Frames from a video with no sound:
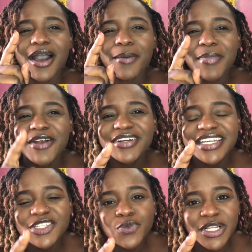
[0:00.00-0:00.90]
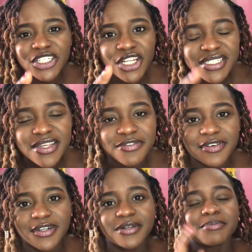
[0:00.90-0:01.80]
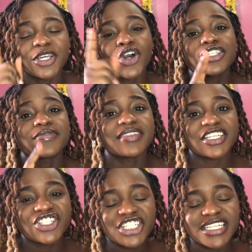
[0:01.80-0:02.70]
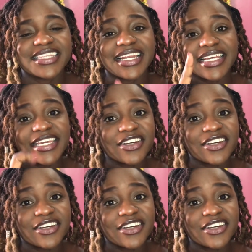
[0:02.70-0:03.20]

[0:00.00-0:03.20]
Americans will not suffer because of this shit that he